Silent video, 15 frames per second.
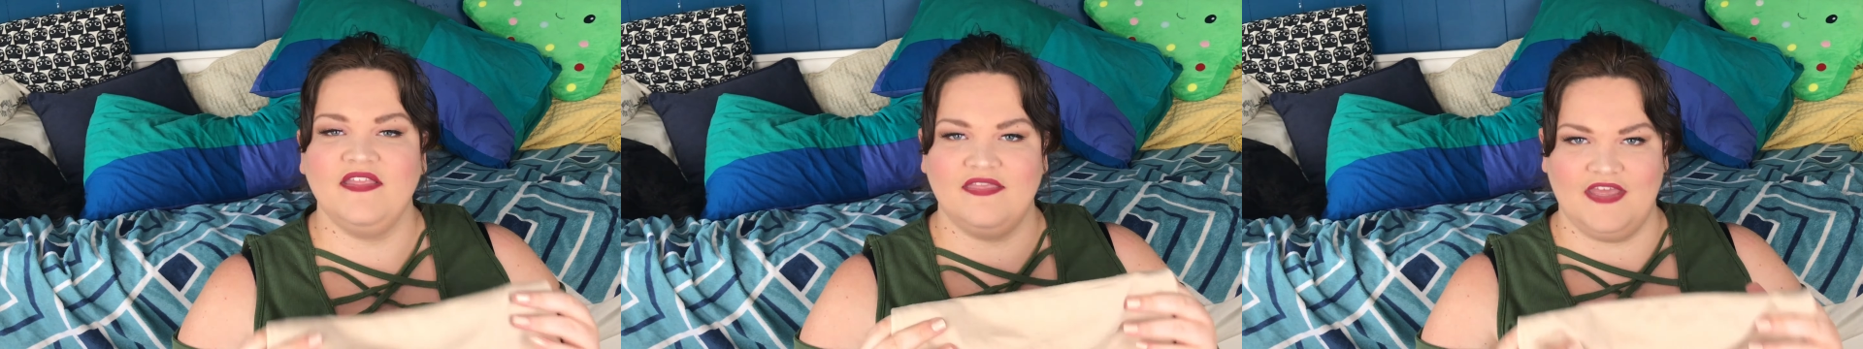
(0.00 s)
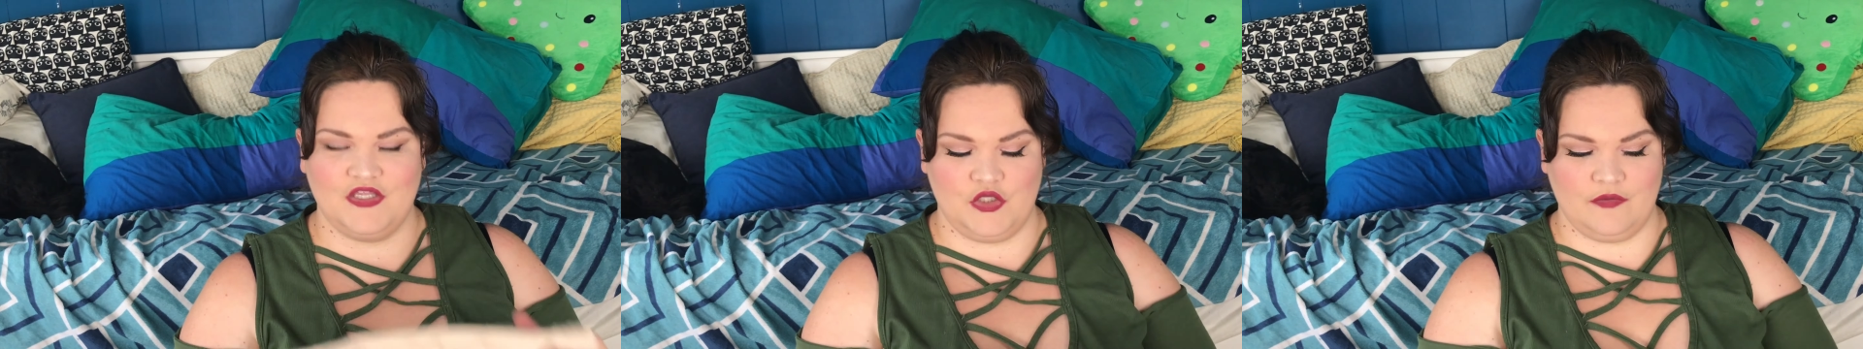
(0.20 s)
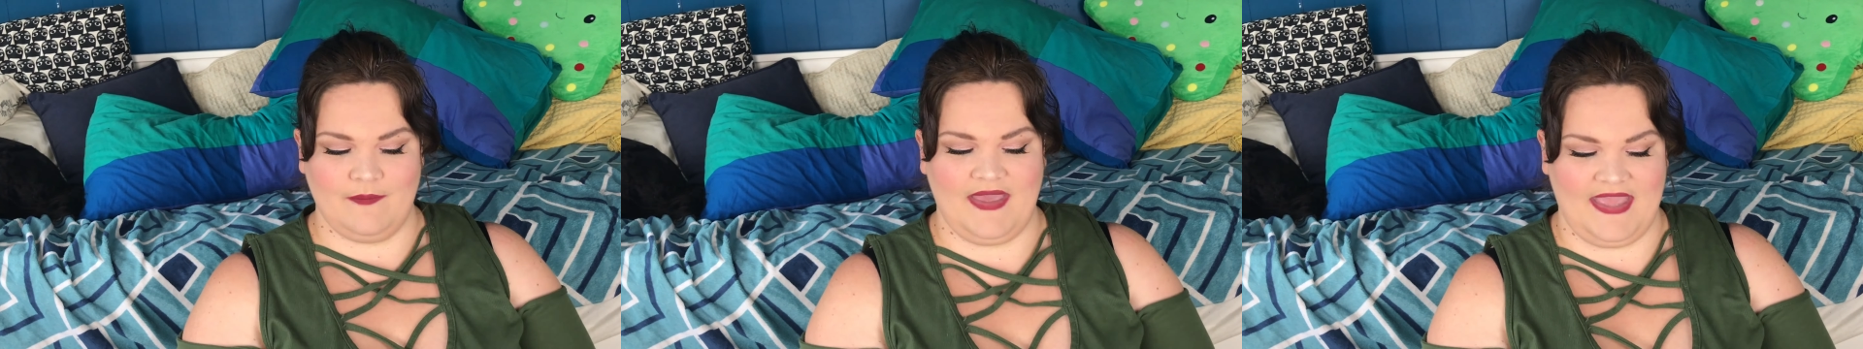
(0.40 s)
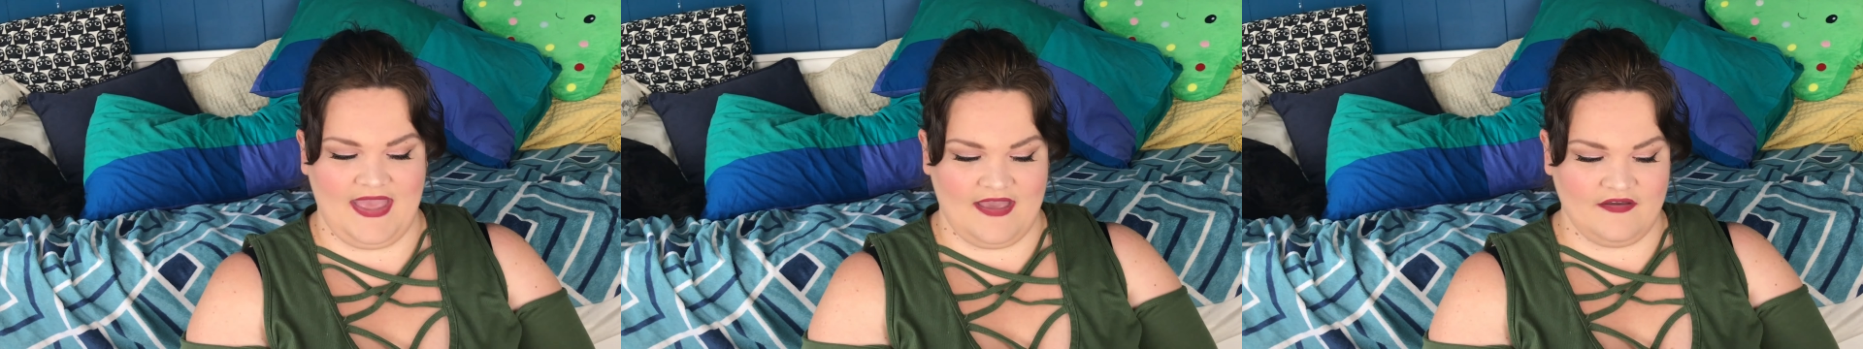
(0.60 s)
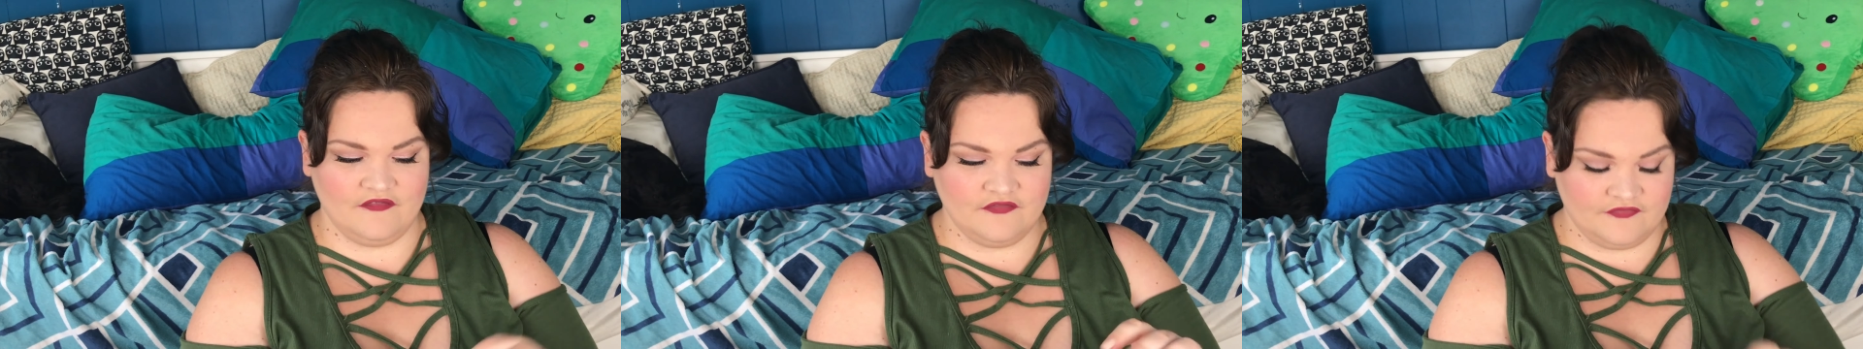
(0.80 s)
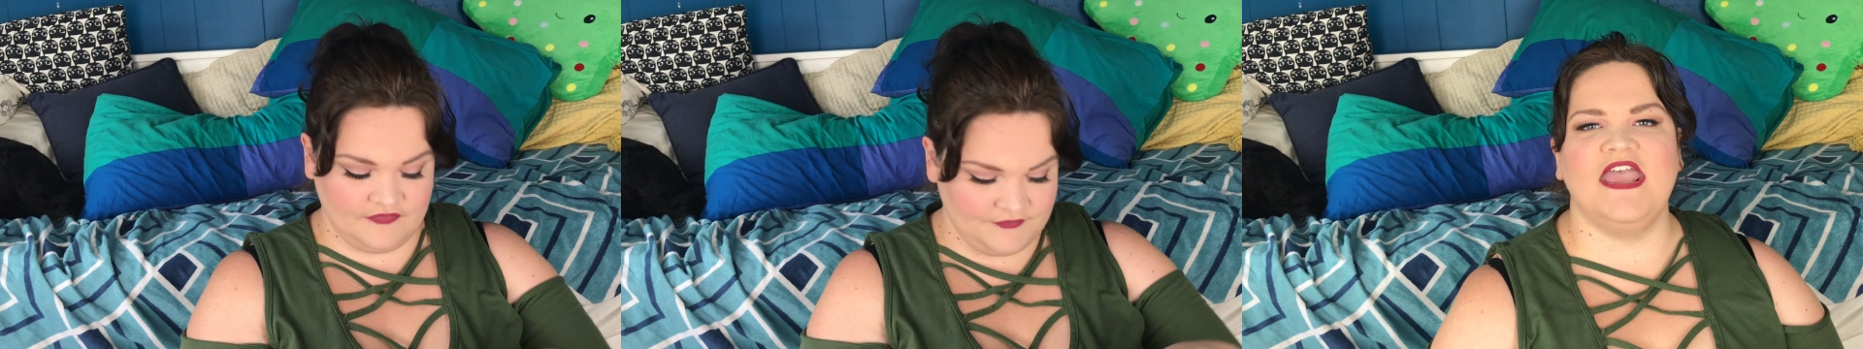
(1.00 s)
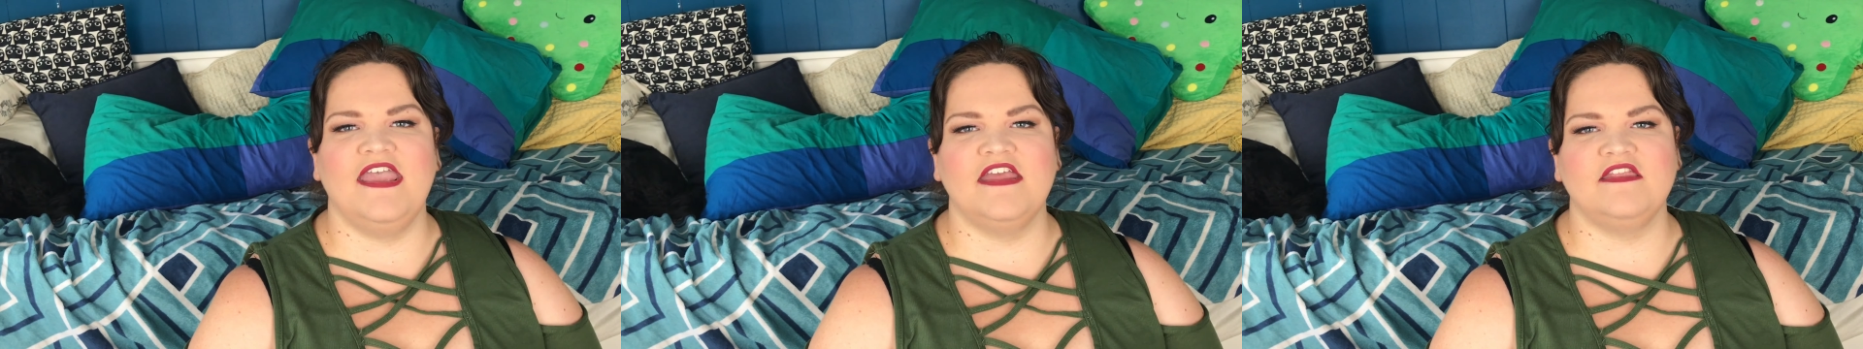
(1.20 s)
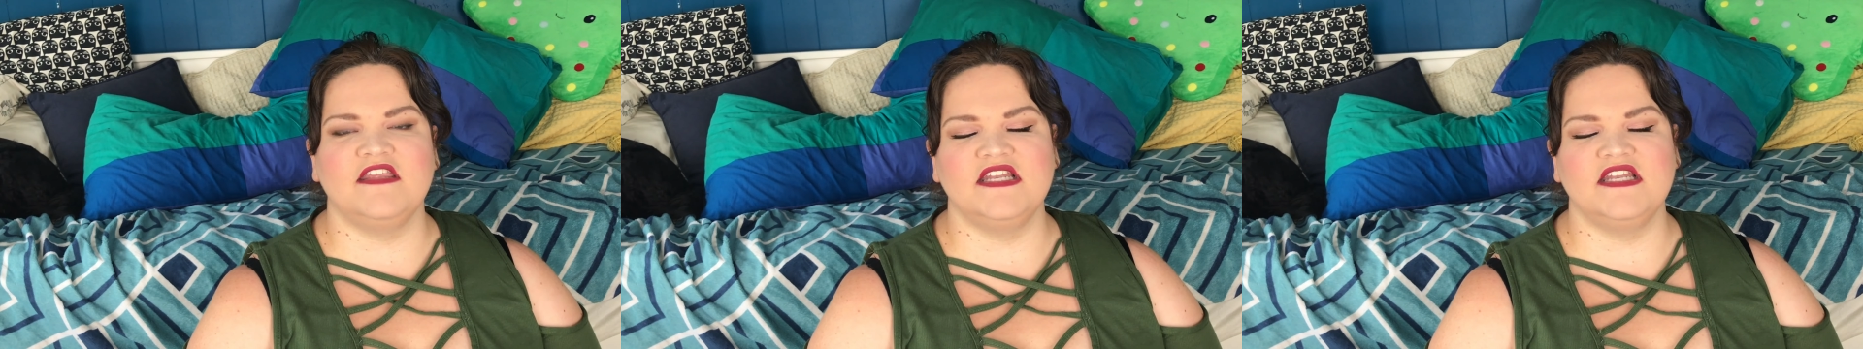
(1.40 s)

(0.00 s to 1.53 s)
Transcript: that you may have. And the